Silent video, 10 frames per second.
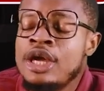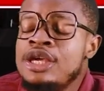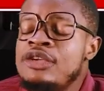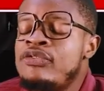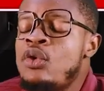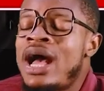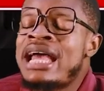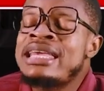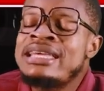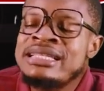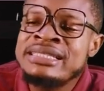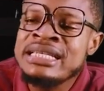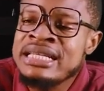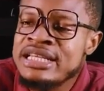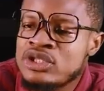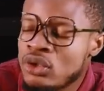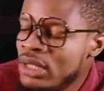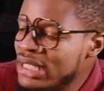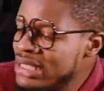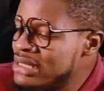if you are heating a
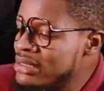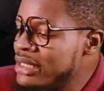solid,